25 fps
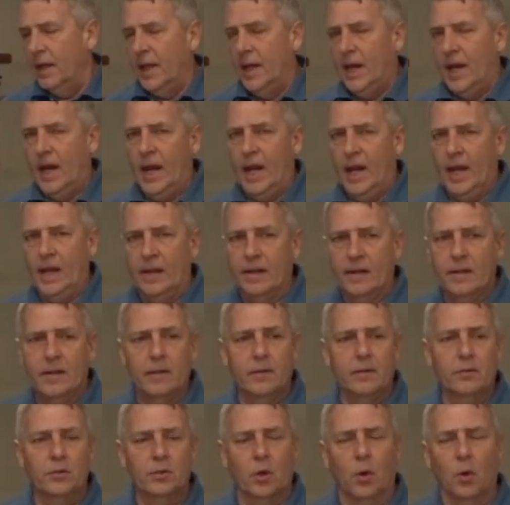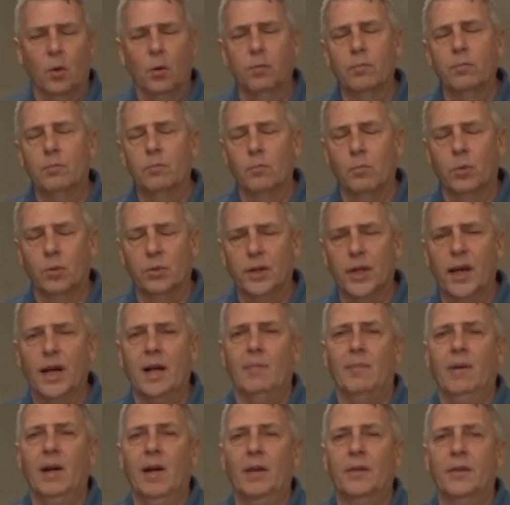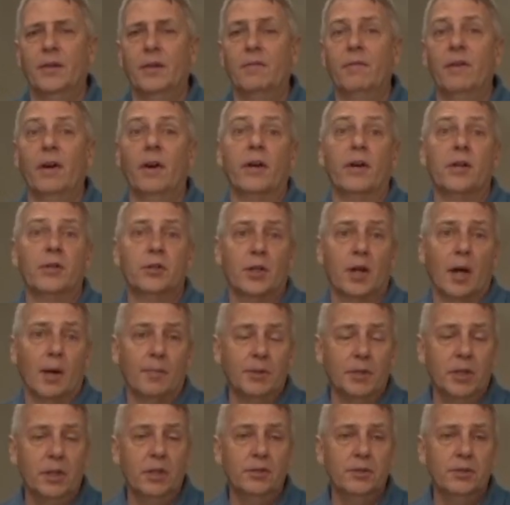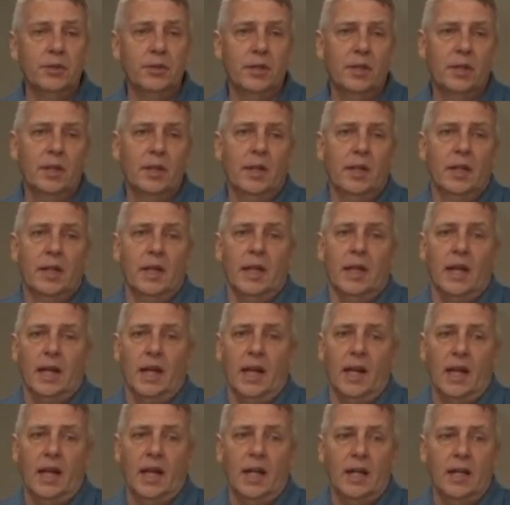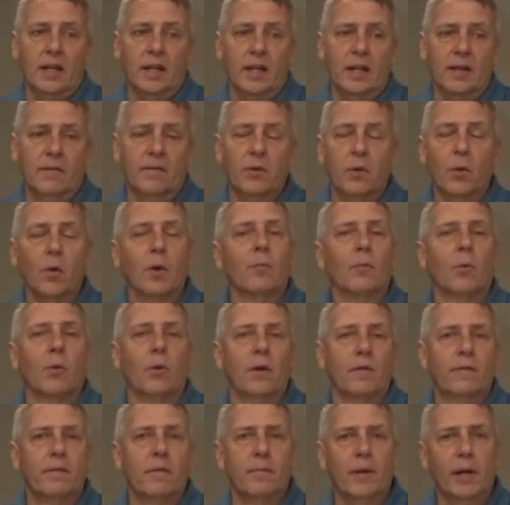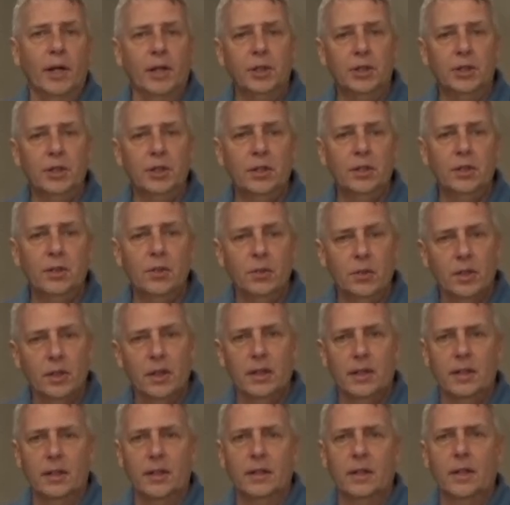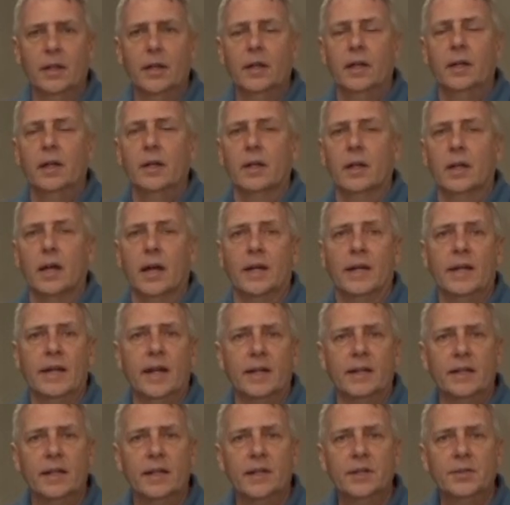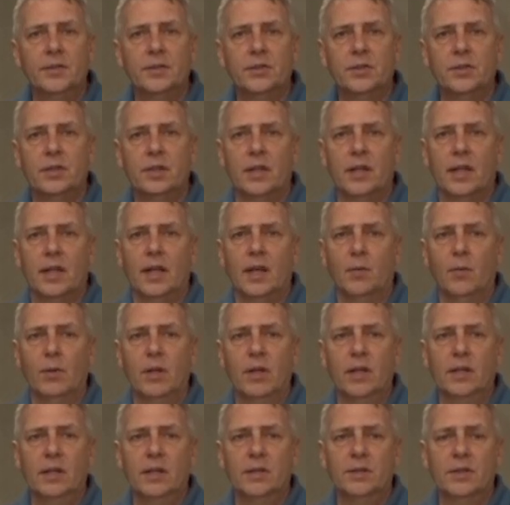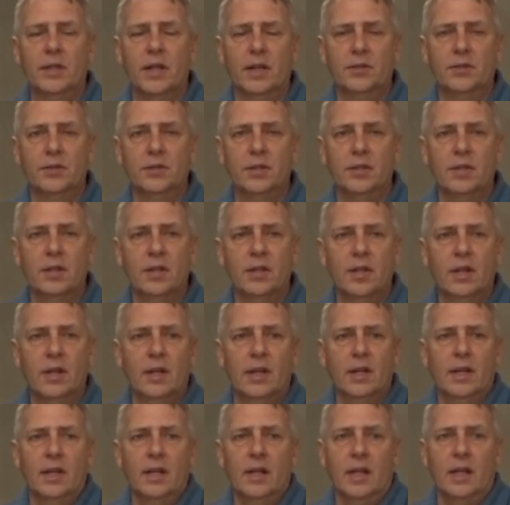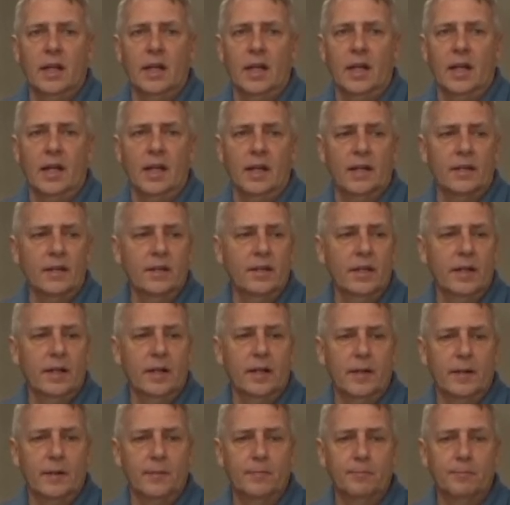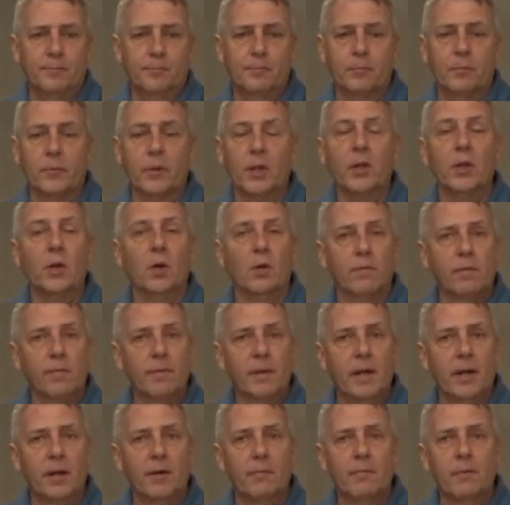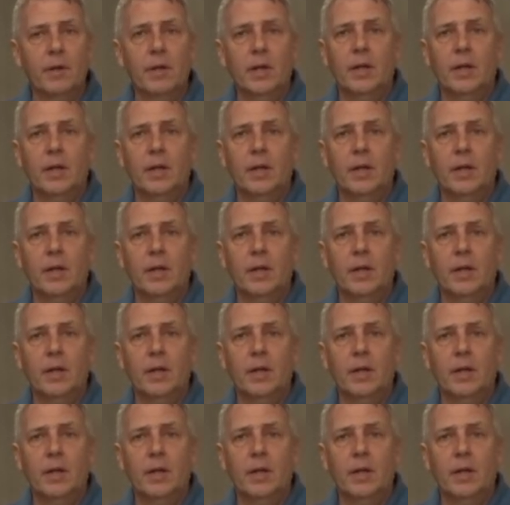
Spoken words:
And so we'll talk about the various options, and if you want more information you can contact us and we can discuss it and go from there.